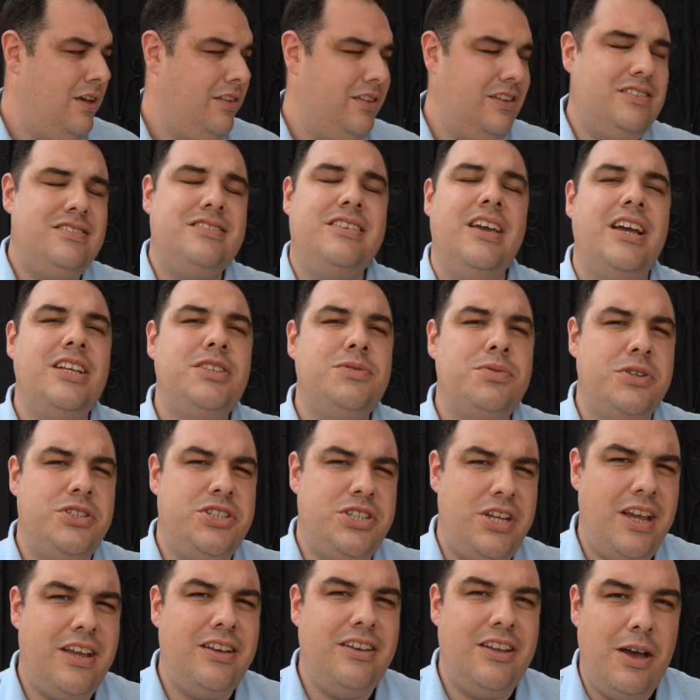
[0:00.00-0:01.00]
These gates were
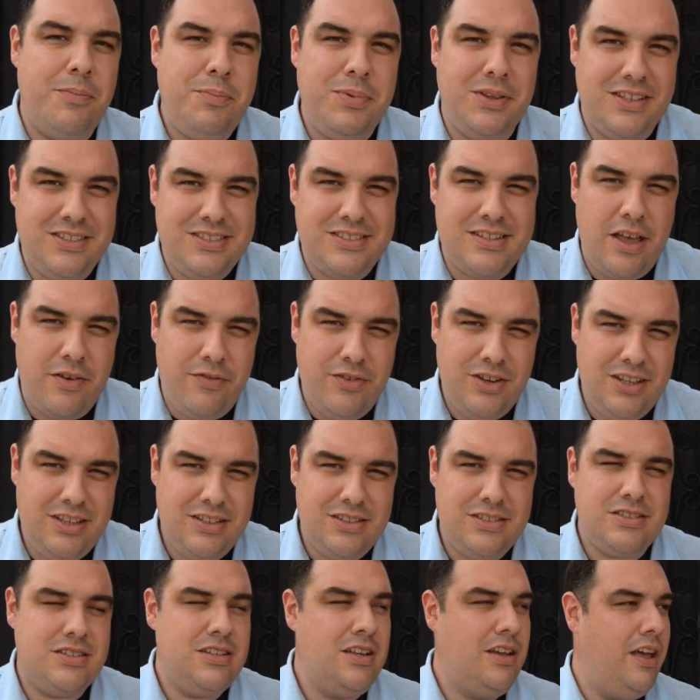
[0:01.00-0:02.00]
chained up in the
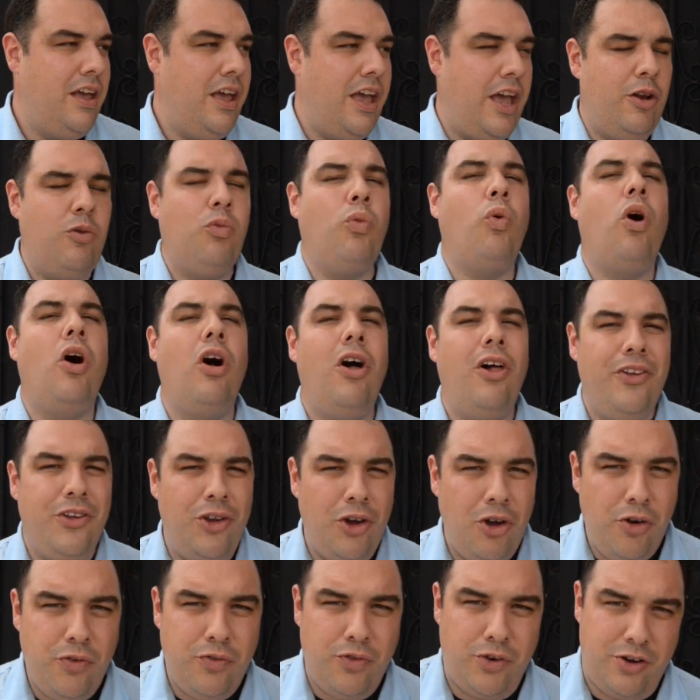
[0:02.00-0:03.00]
70s and walled
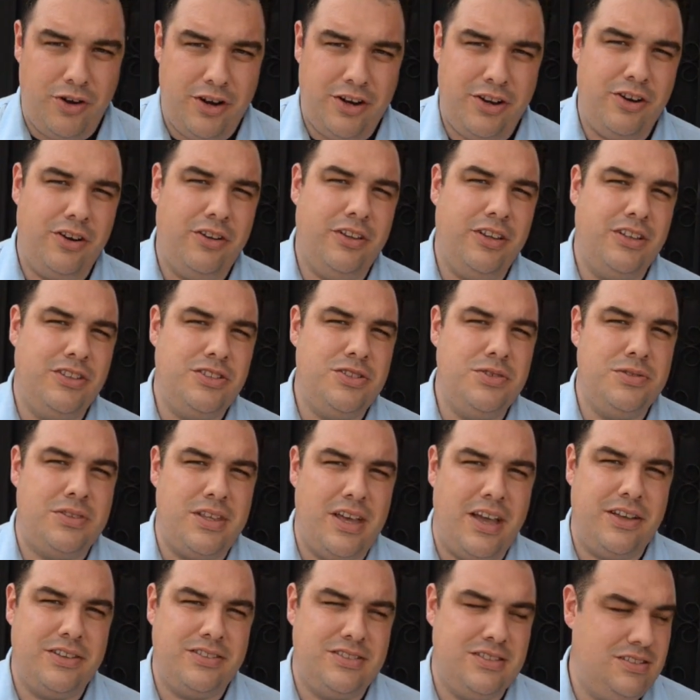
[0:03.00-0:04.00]
over in early
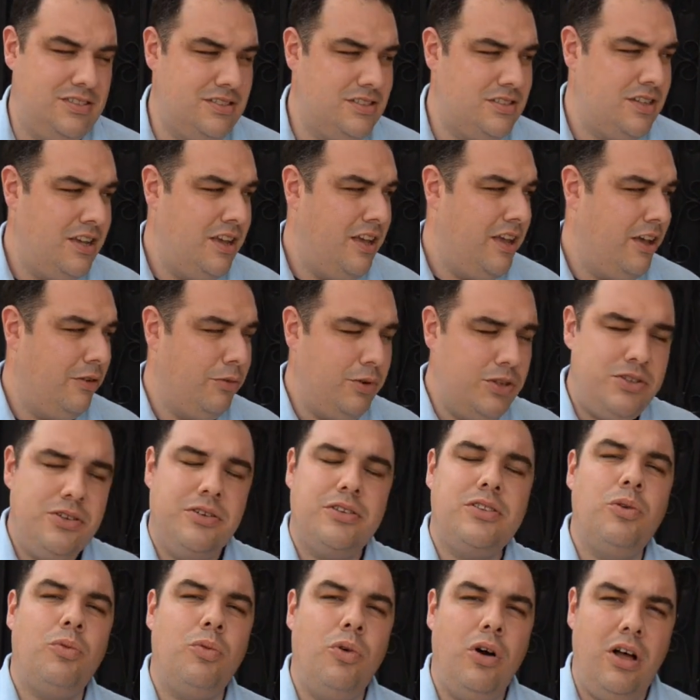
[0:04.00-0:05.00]
2000s. We
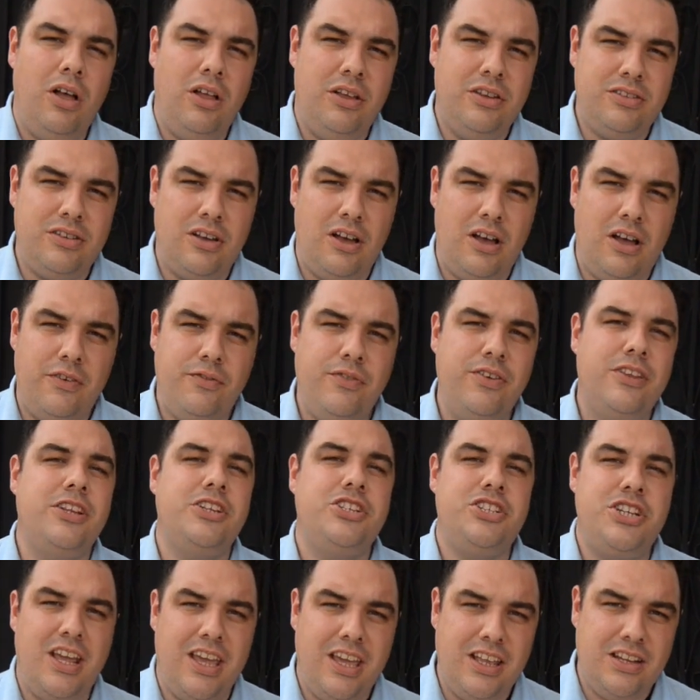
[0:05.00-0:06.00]
took the walls off and the
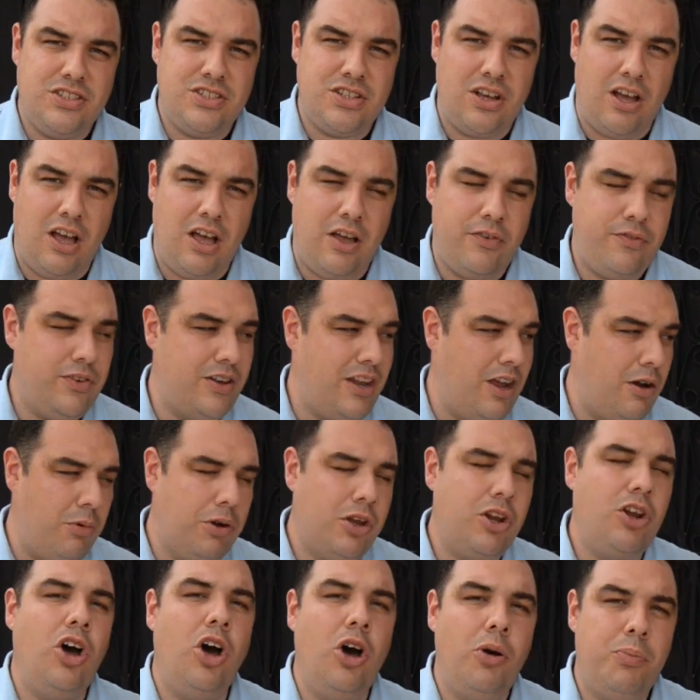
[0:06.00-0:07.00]
chains off, and now
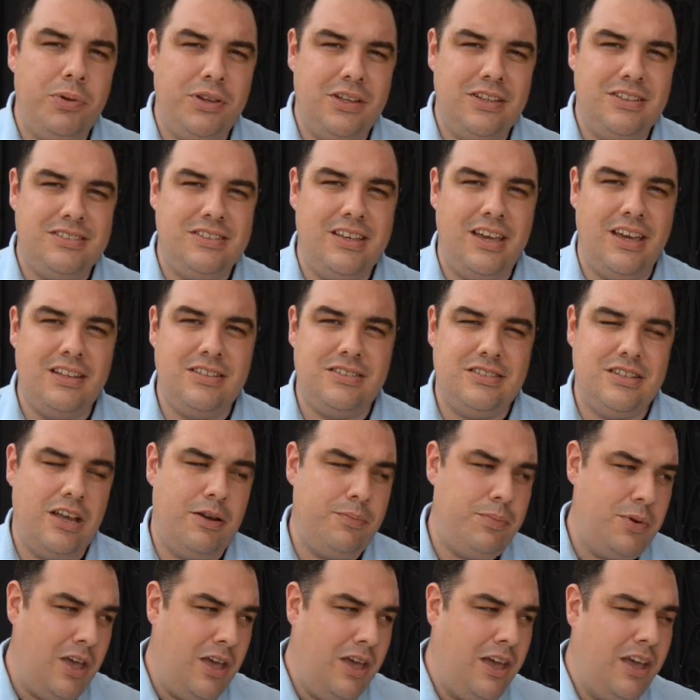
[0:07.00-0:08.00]
we're going to open these gates
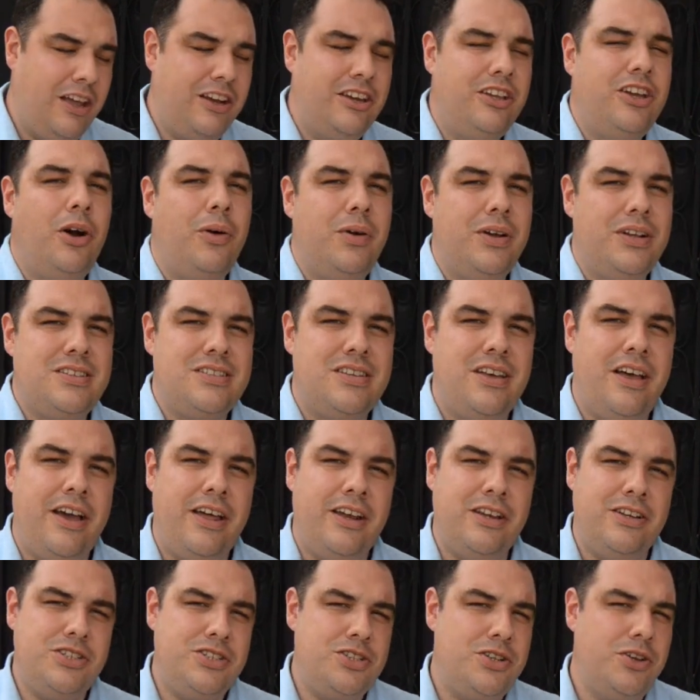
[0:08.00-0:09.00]
up and go
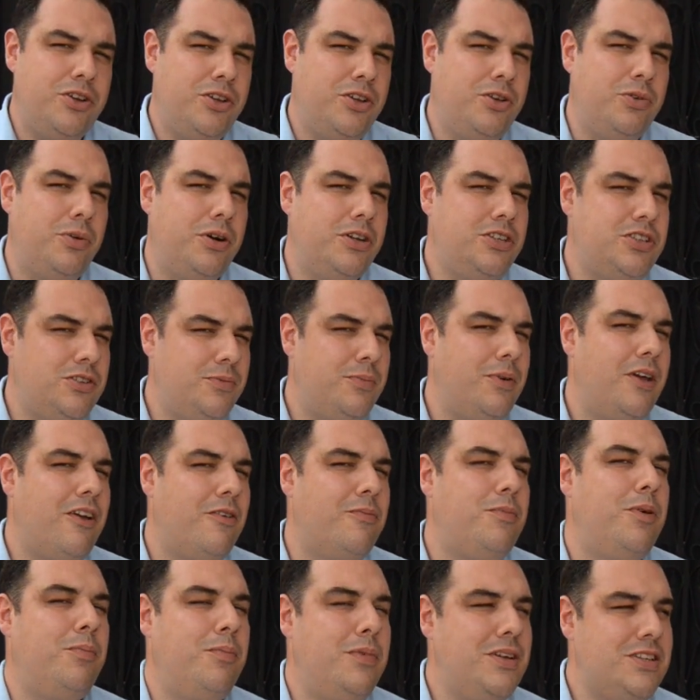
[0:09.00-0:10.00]
inside and show you what you may
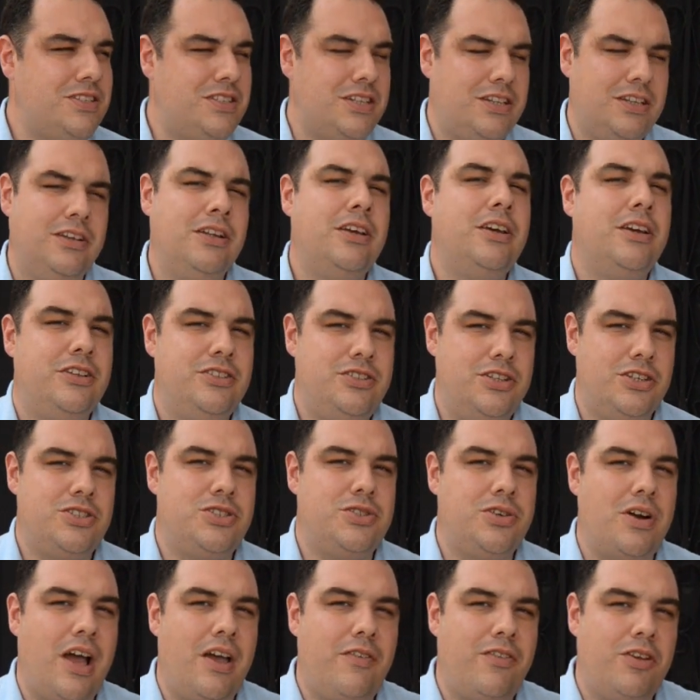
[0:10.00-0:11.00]
have been missing
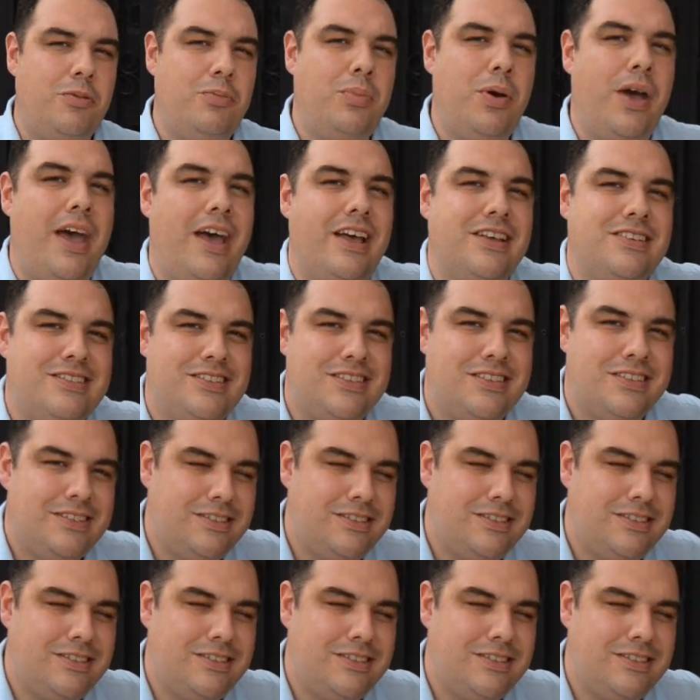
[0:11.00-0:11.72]
just driving past.